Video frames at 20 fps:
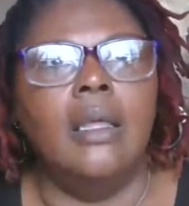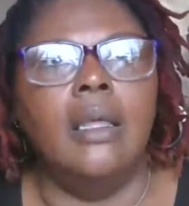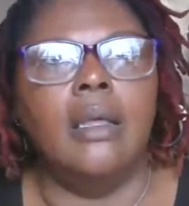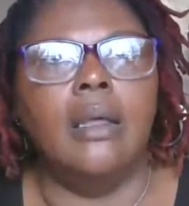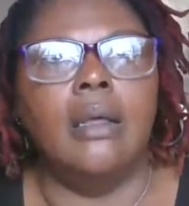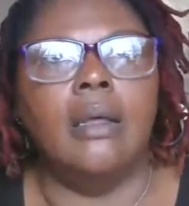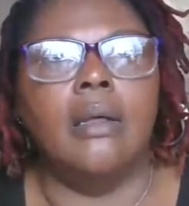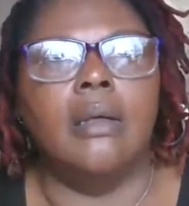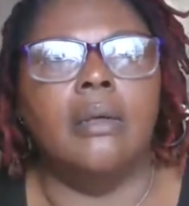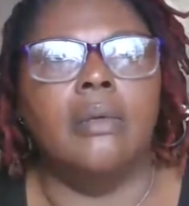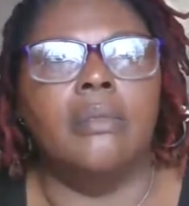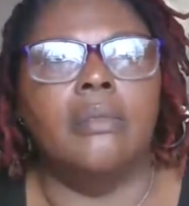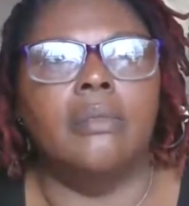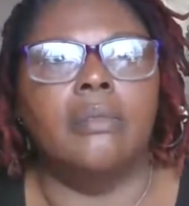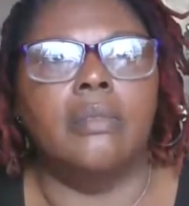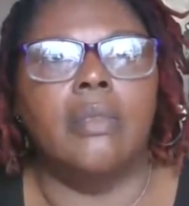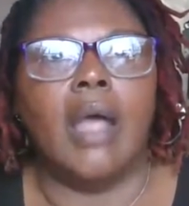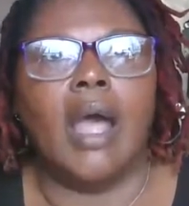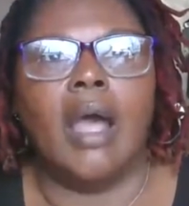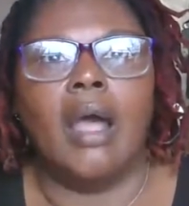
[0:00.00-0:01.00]
Um,
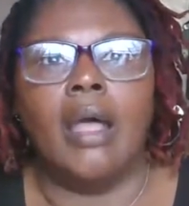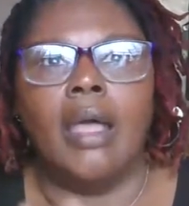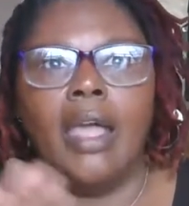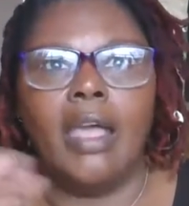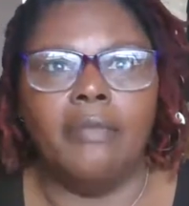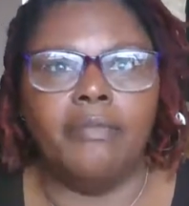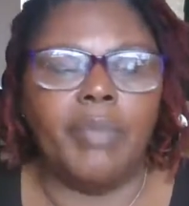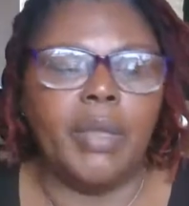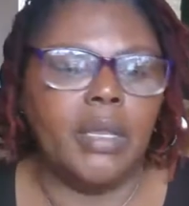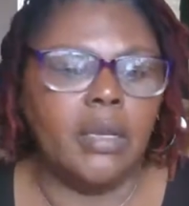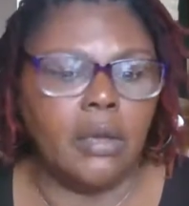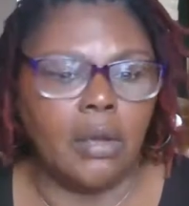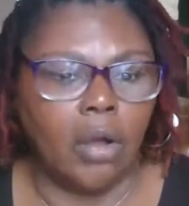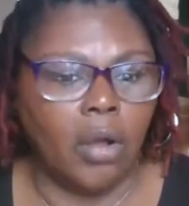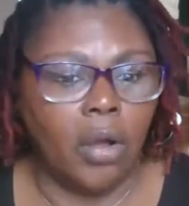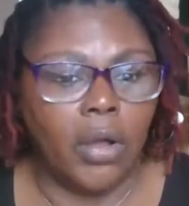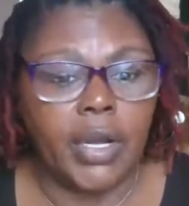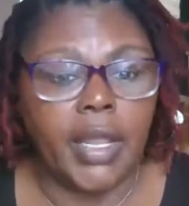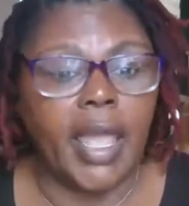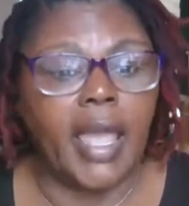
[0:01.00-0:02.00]
I have been
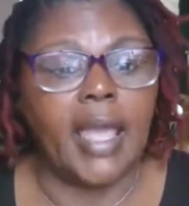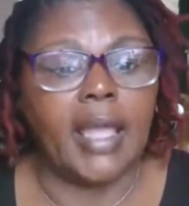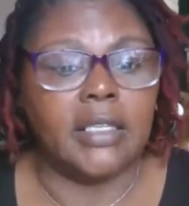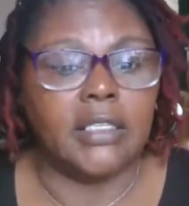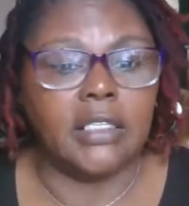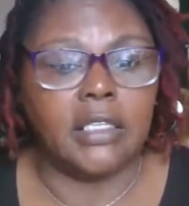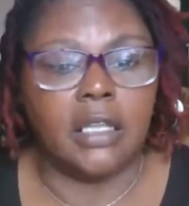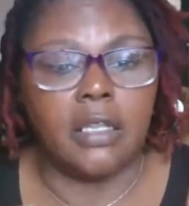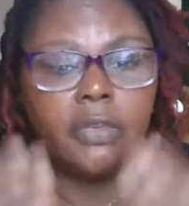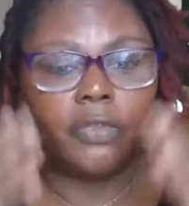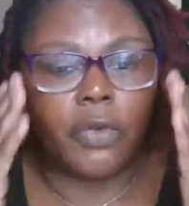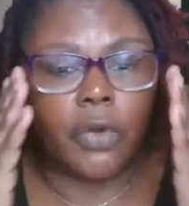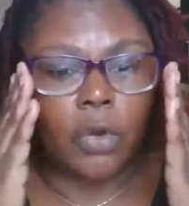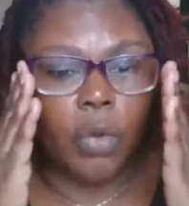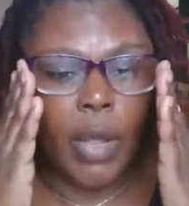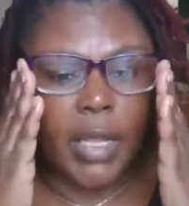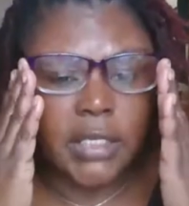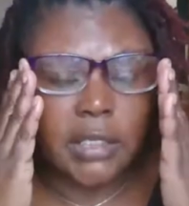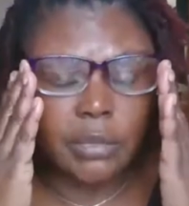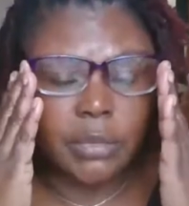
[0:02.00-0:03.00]
on AdSense for
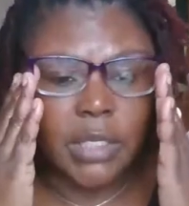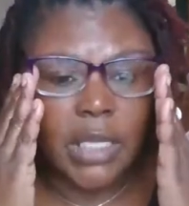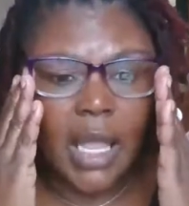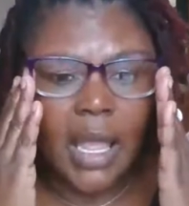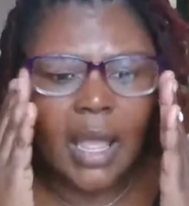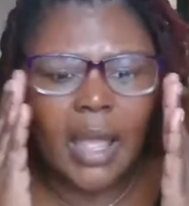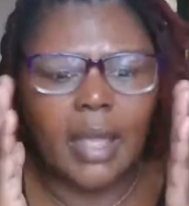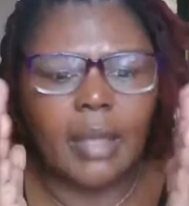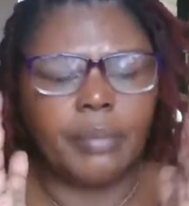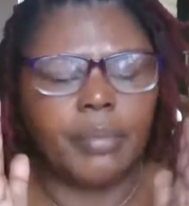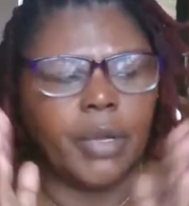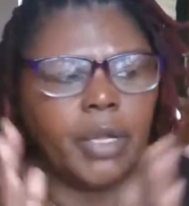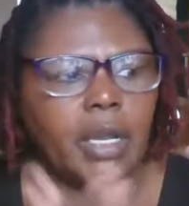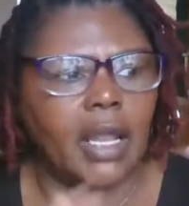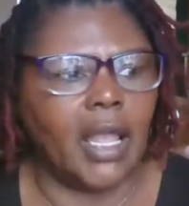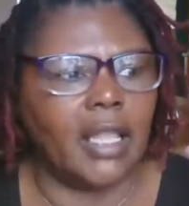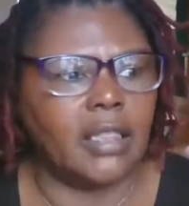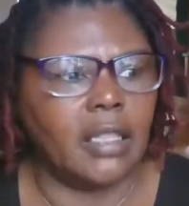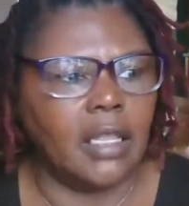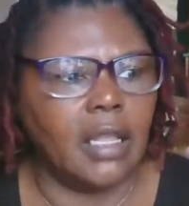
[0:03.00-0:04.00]
quite some time. But
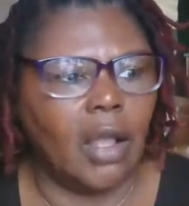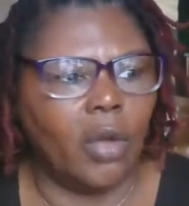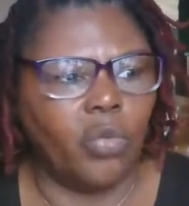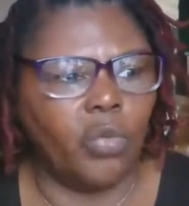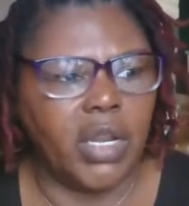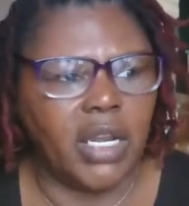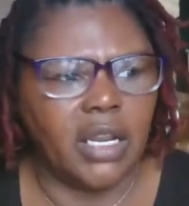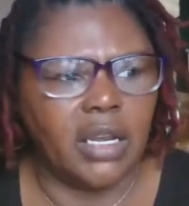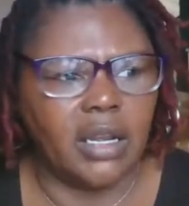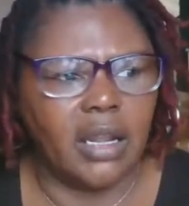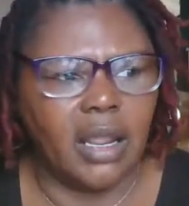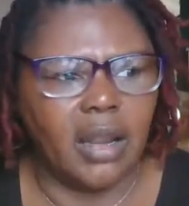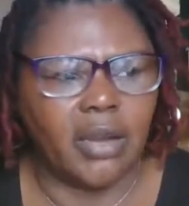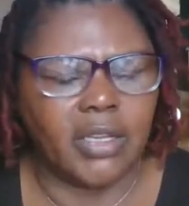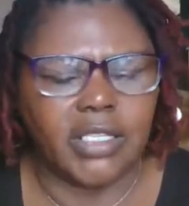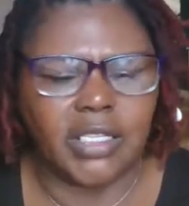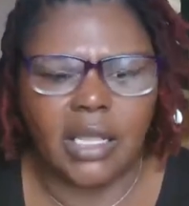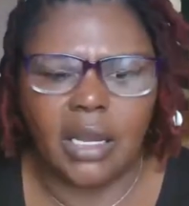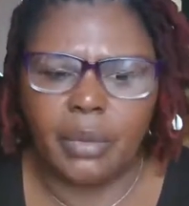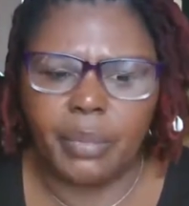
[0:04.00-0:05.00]
I think I went in there
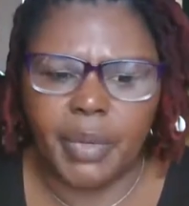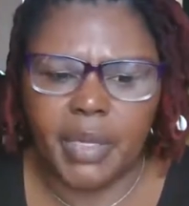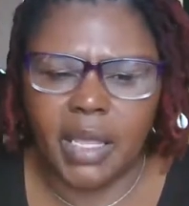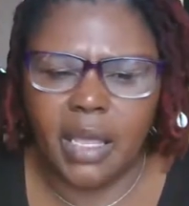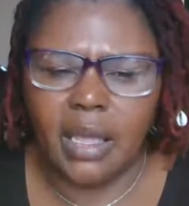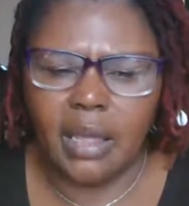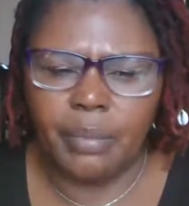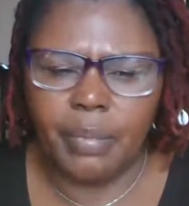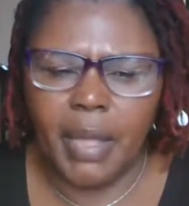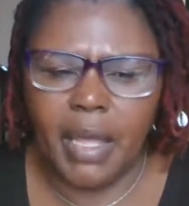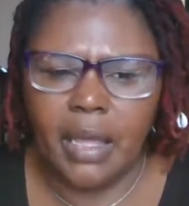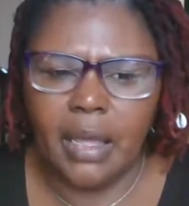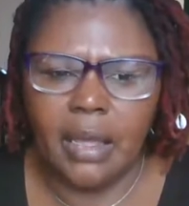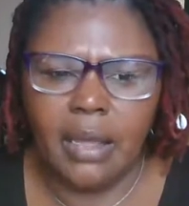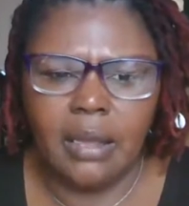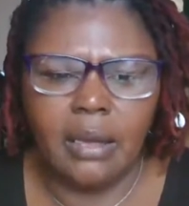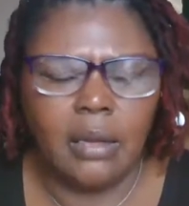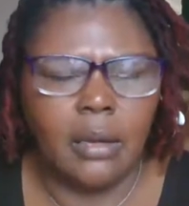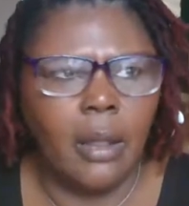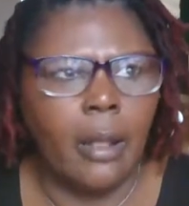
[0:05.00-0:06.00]
and set up a
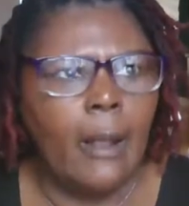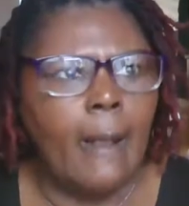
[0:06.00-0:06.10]
campaign.